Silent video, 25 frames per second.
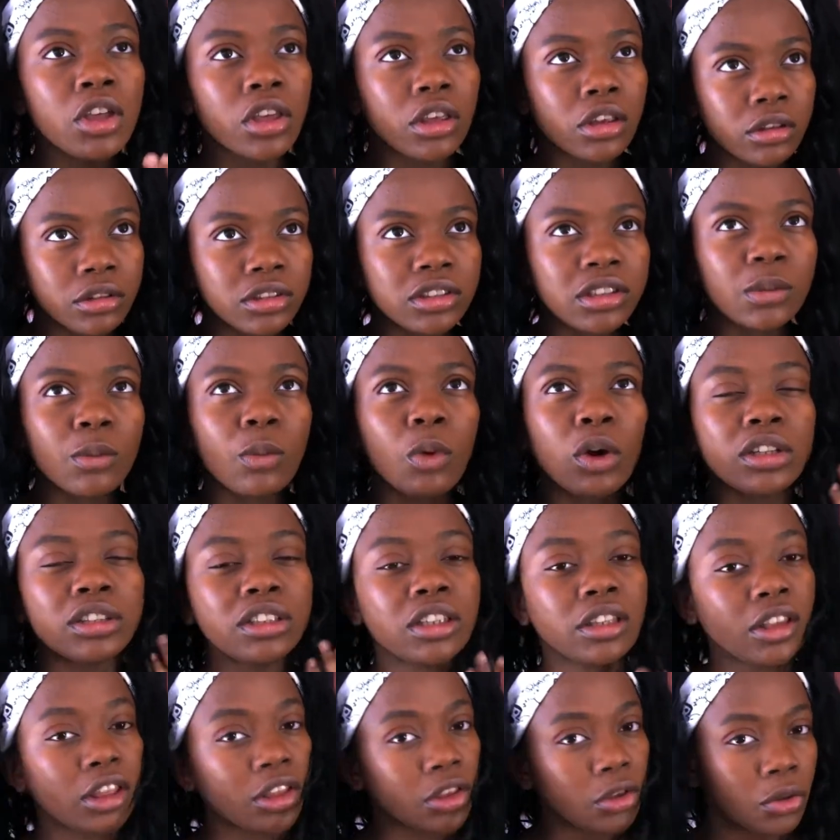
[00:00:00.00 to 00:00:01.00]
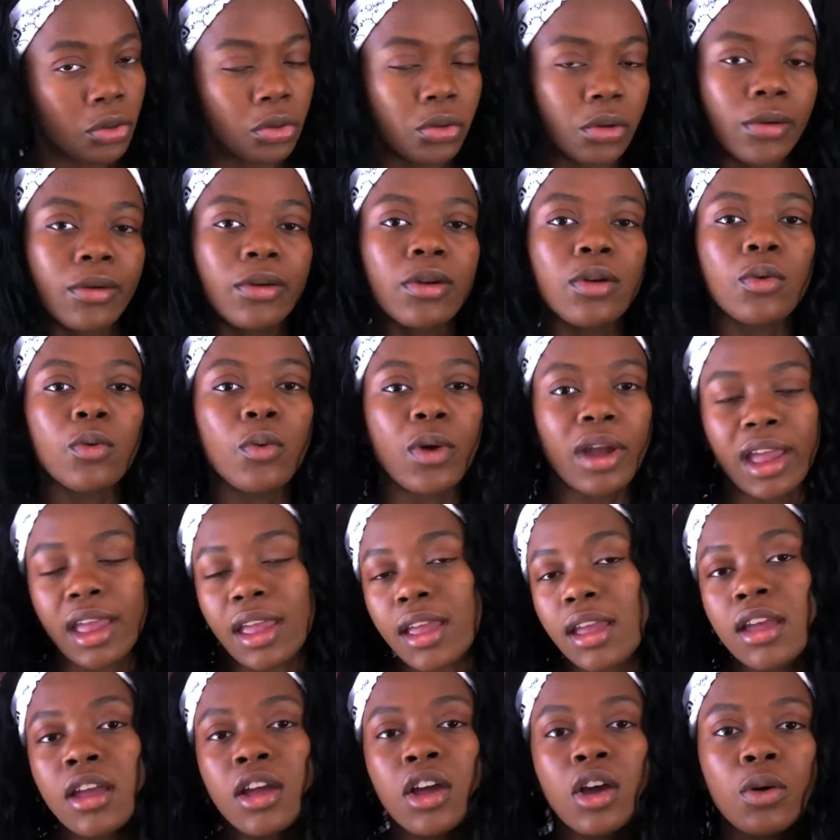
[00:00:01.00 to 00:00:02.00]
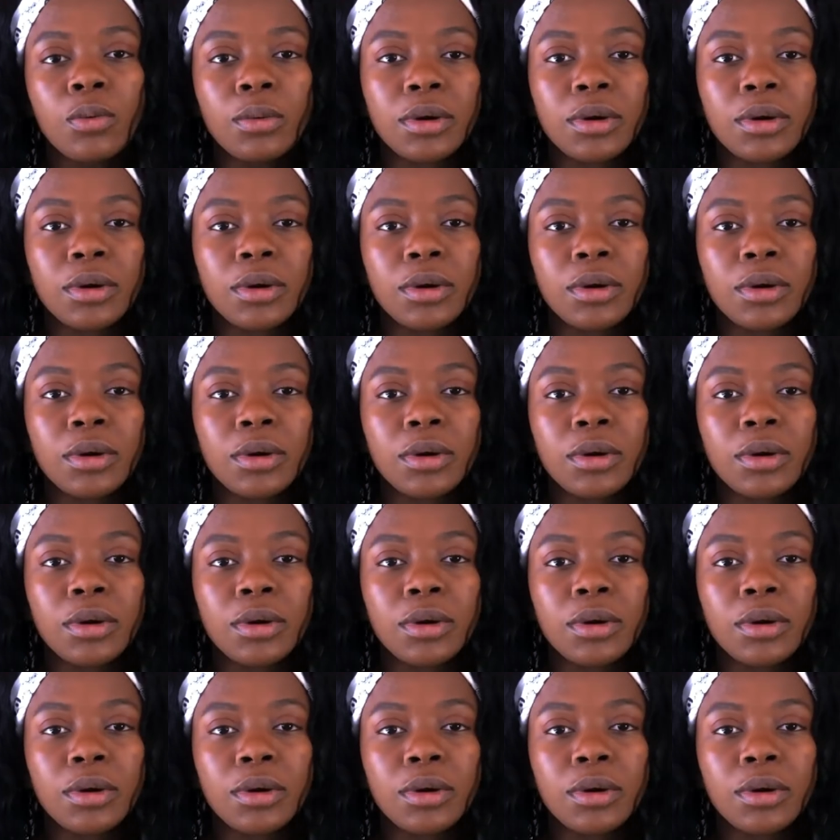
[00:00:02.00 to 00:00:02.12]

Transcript: Use them once and then you throw it away.